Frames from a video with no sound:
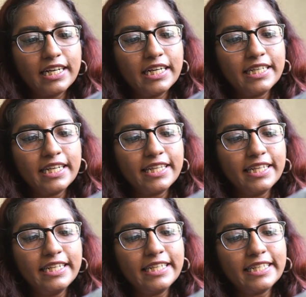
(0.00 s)

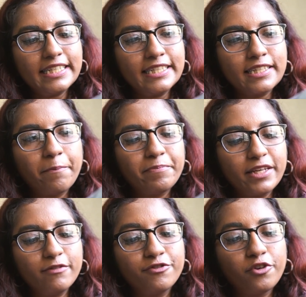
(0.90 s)
Another little
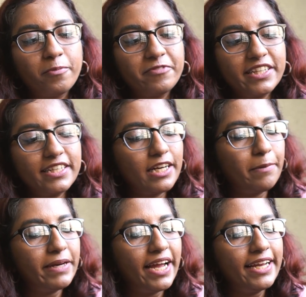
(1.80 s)
something from
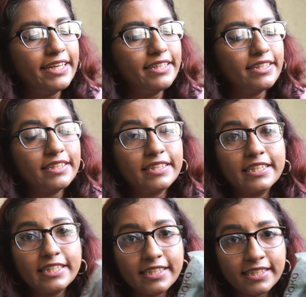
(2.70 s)
Vedaka brand.
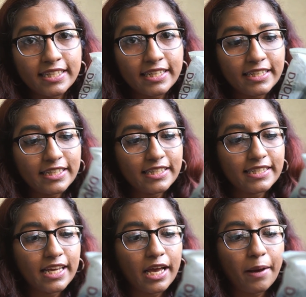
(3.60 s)
This
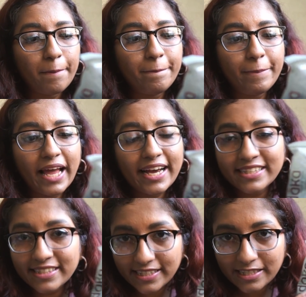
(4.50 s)
is black
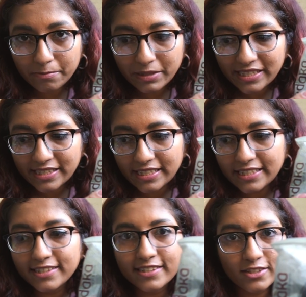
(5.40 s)
sesame
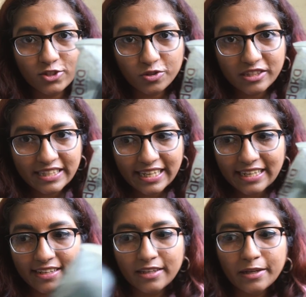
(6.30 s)
seeds so til
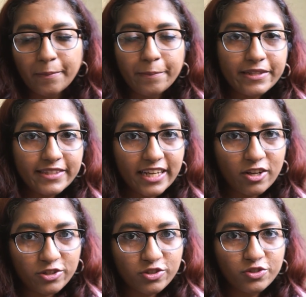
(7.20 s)
but still
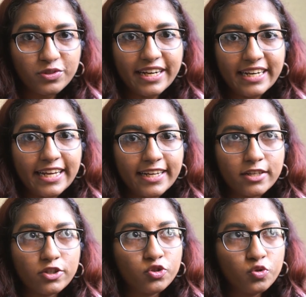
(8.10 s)
also you get
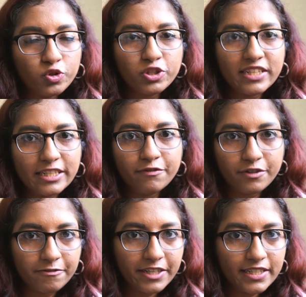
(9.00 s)
like two to three
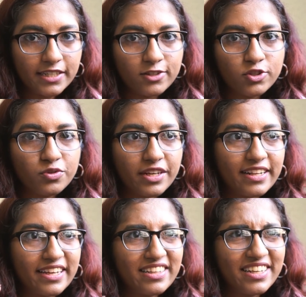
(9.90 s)
different variants you get
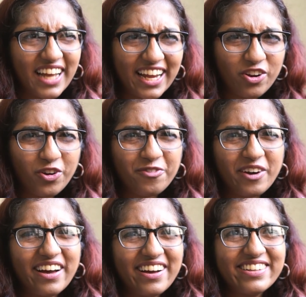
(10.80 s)
like the nylon
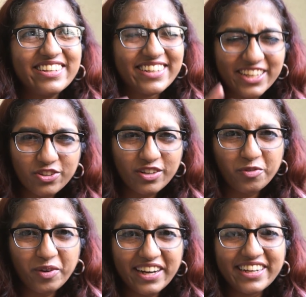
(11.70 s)
one the regular
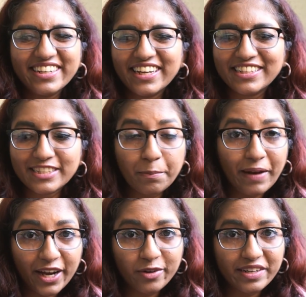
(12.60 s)
one and this is the
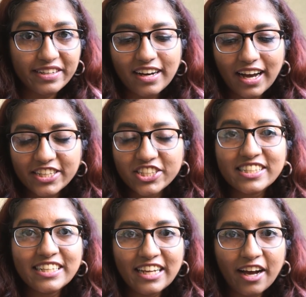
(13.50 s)
black one i
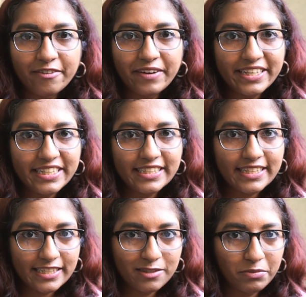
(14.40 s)
just love adding
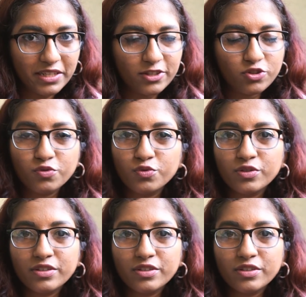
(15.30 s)
sesame to